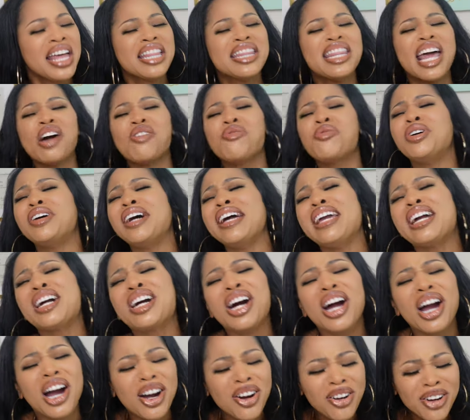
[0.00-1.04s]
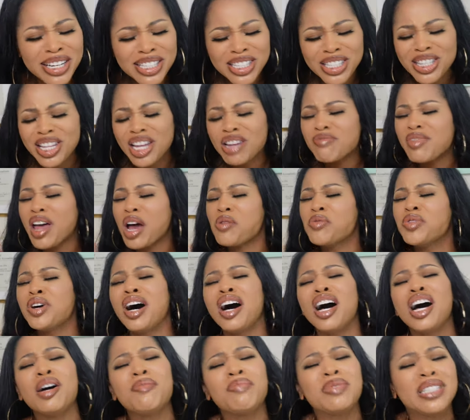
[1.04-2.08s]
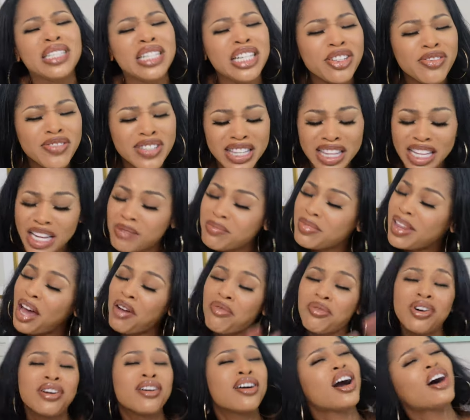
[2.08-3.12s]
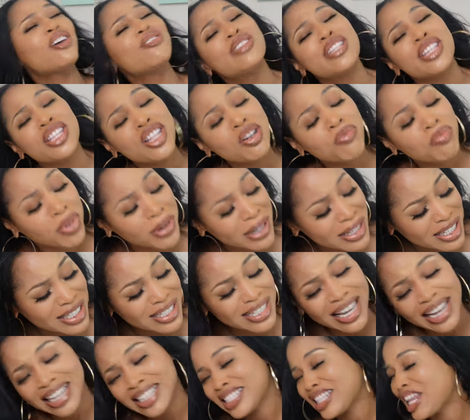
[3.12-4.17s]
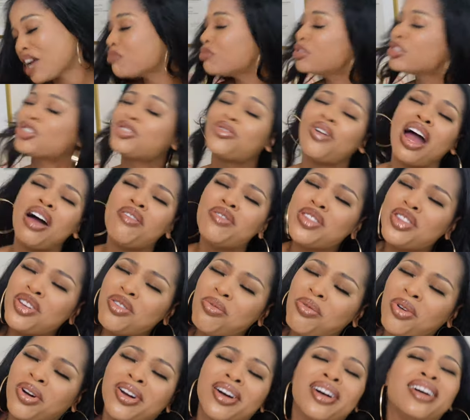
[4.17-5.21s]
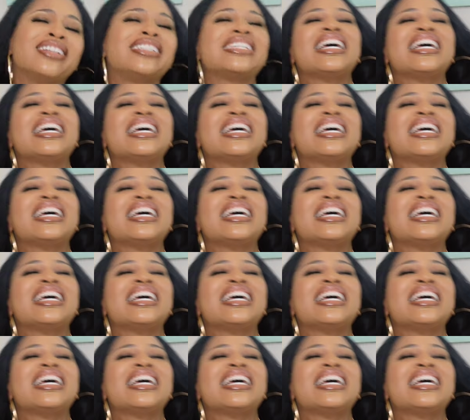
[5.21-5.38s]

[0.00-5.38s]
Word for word: that will encourage them, that will uplift them, that will go to the brunch dates, that will travel the world,